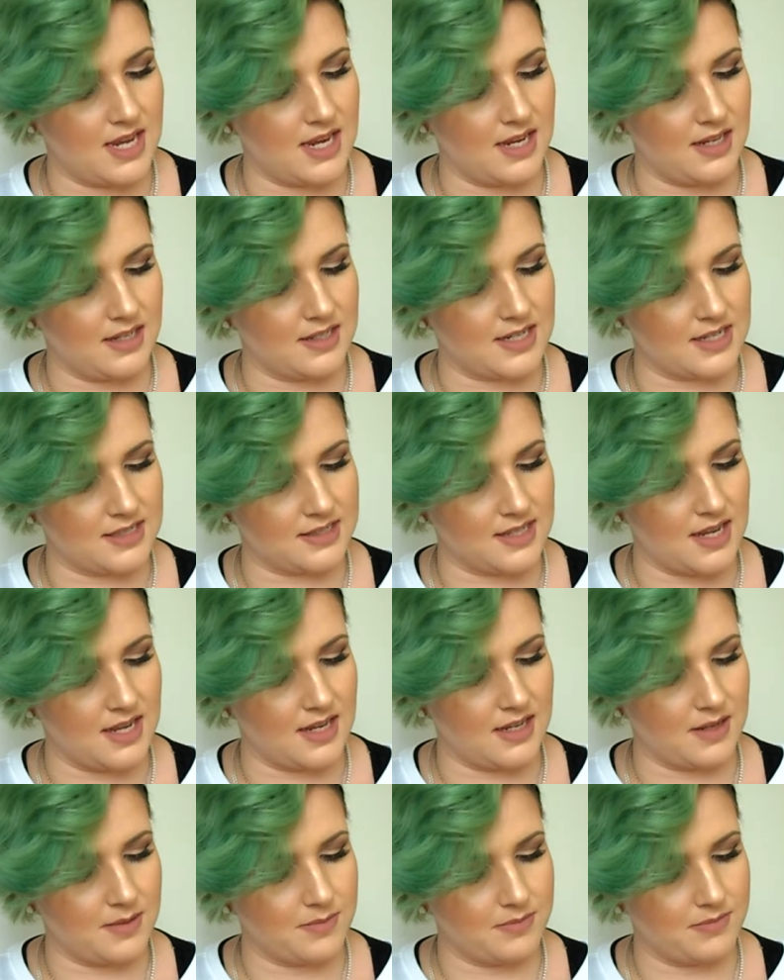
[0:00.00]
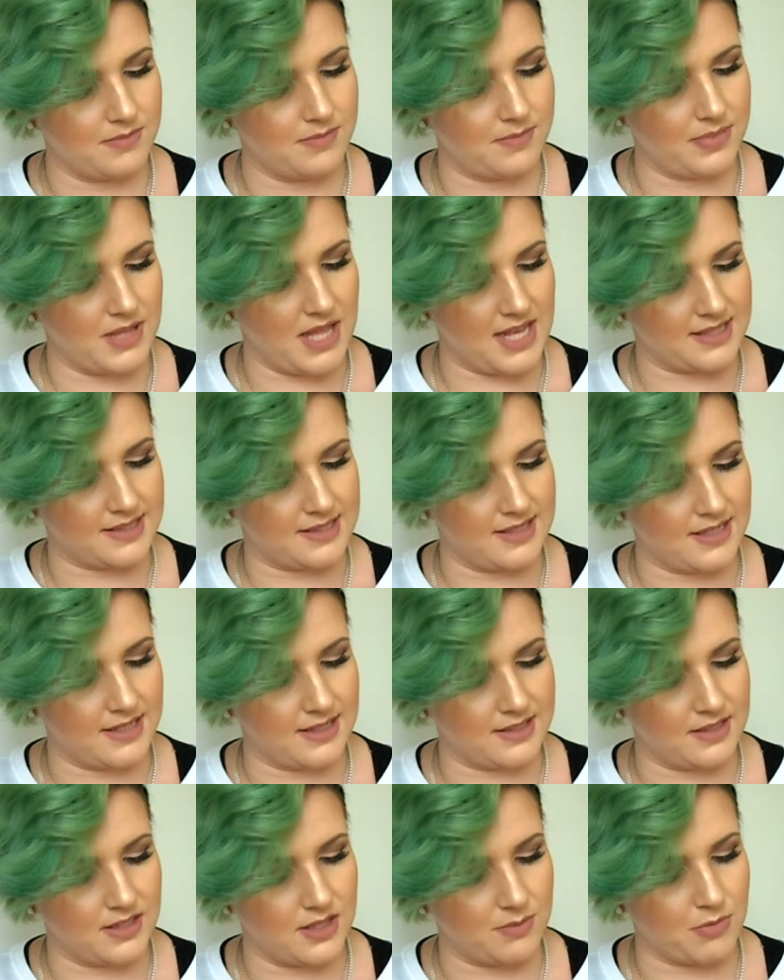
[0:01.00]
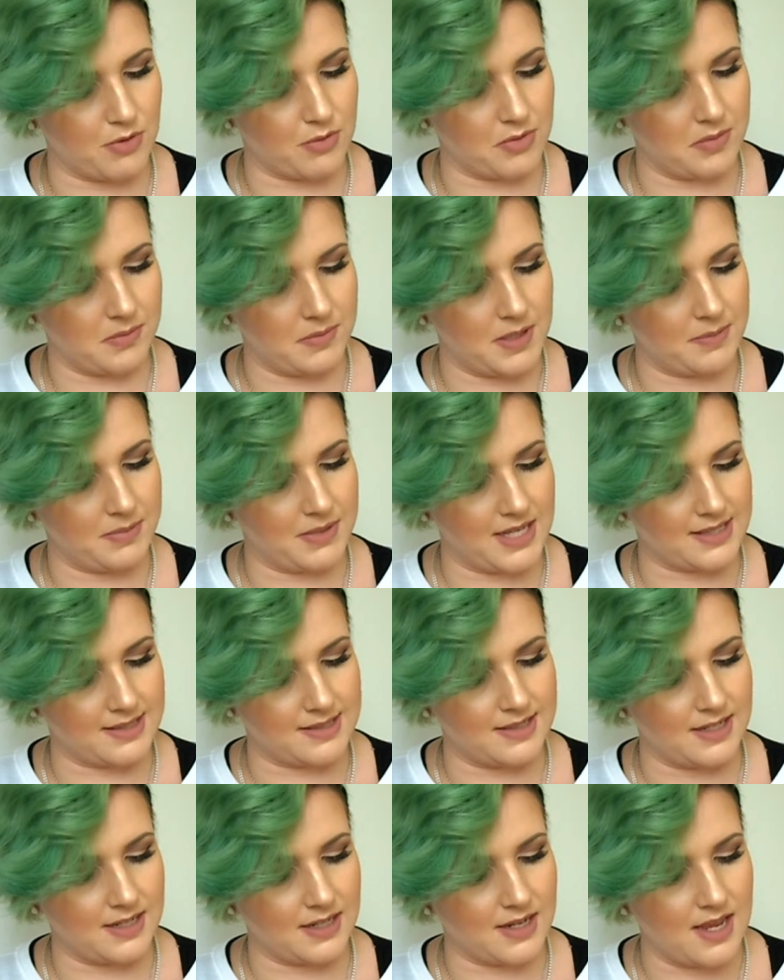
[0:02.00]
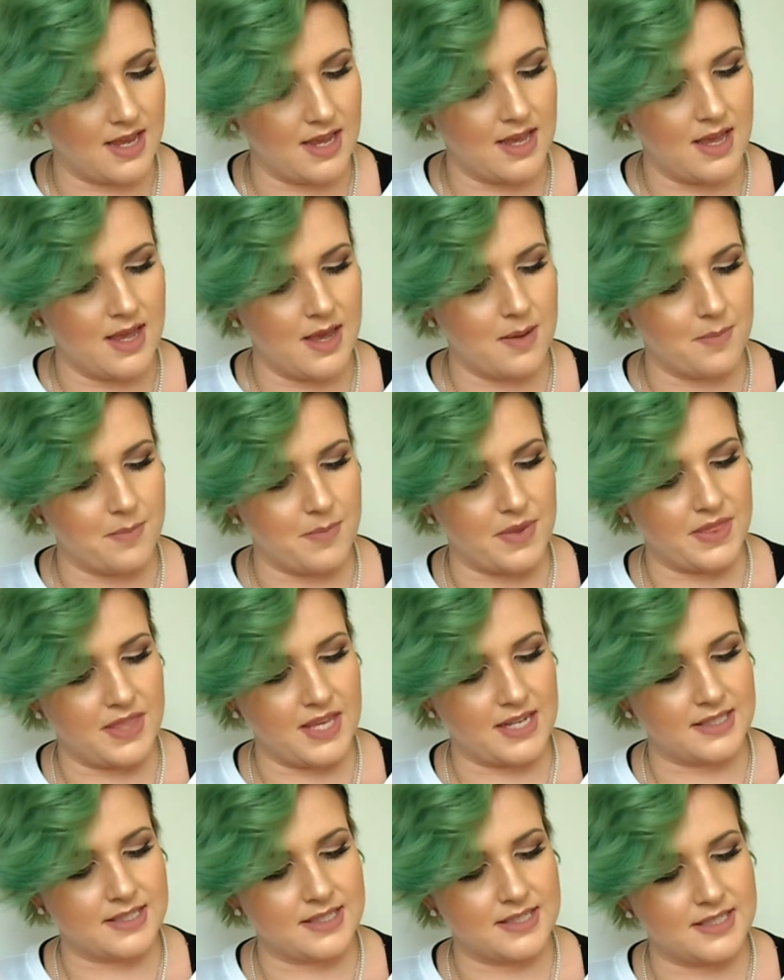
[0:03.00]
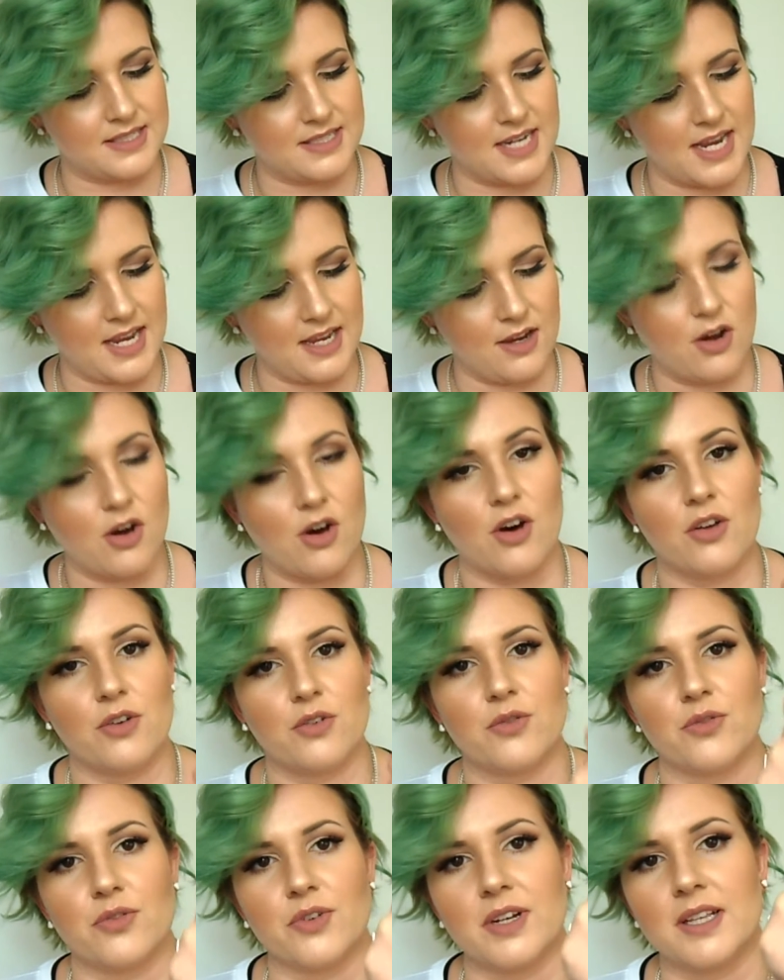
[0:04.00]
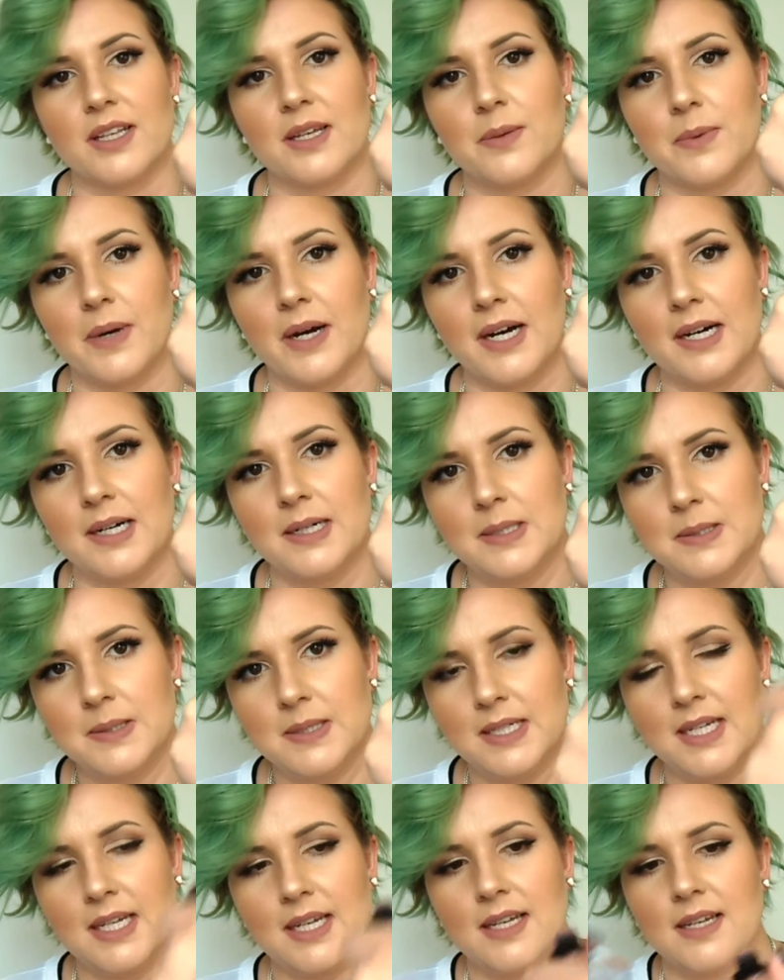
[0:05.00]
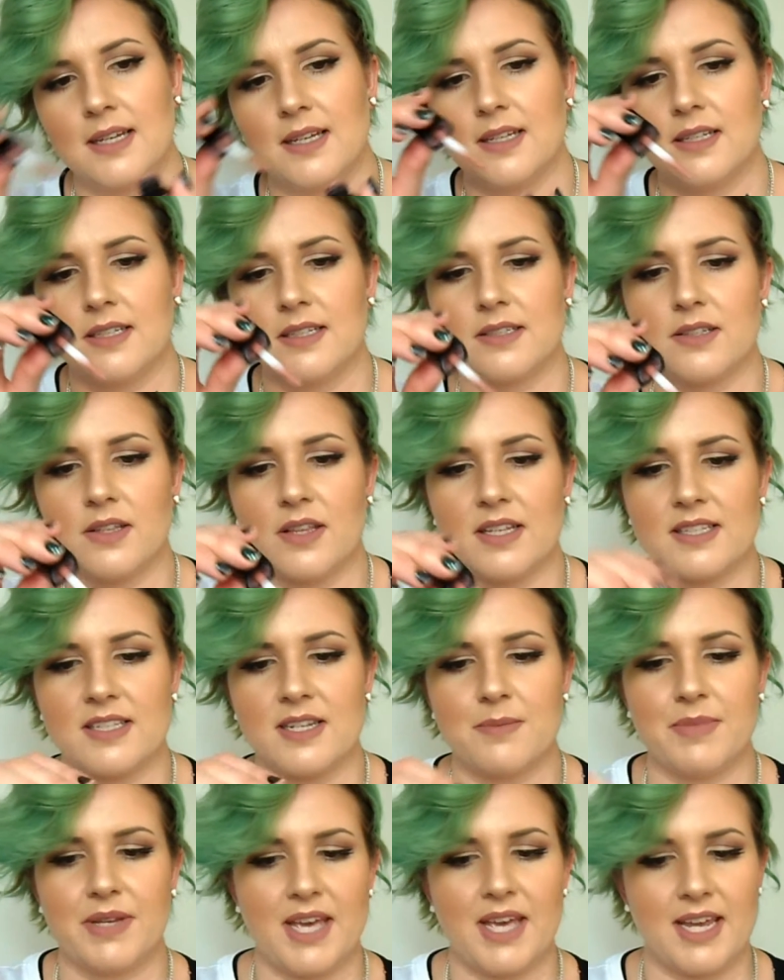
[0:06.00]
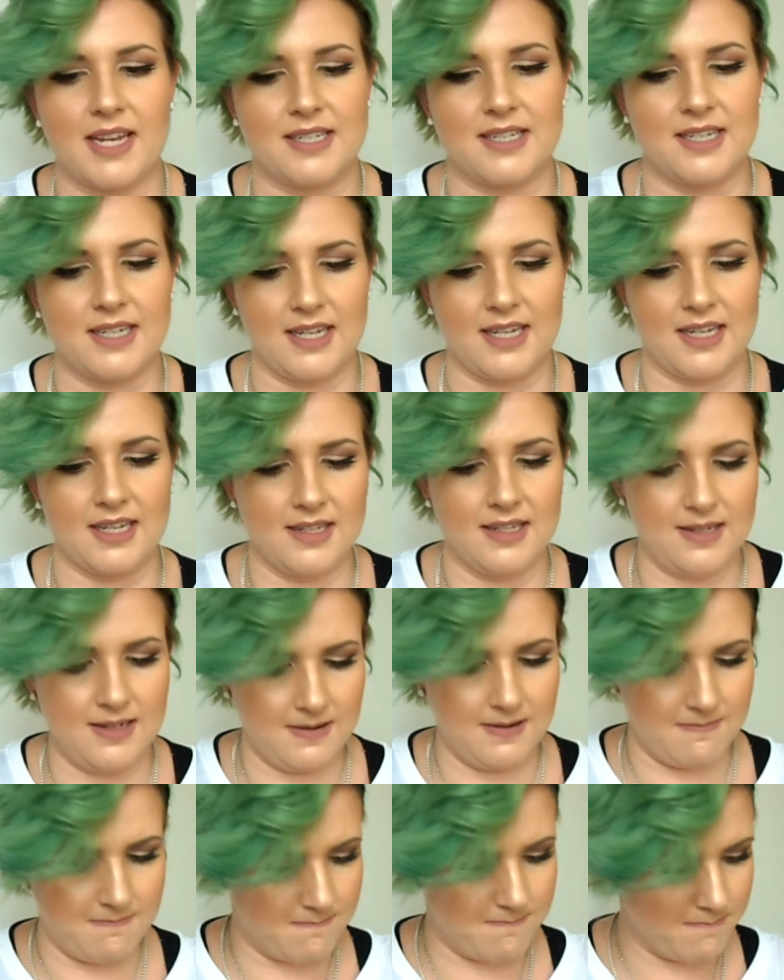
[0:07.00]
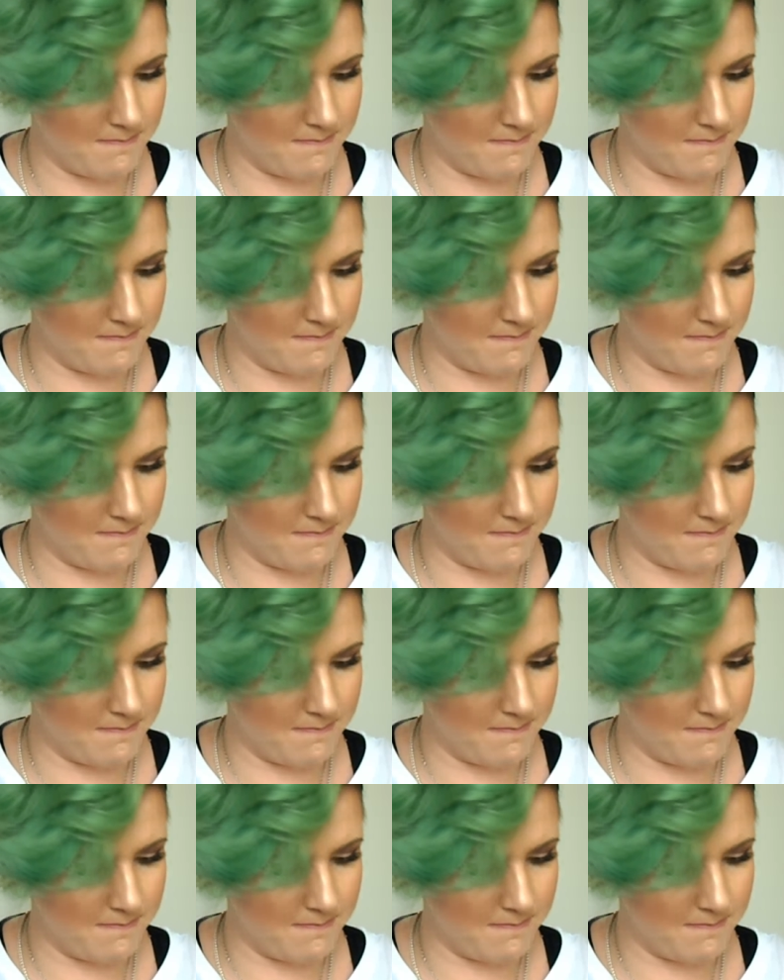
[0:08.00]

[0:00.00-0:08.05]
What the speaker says: they taste like plastic, so they're probably plastic, but they stay on really well. So that's number 18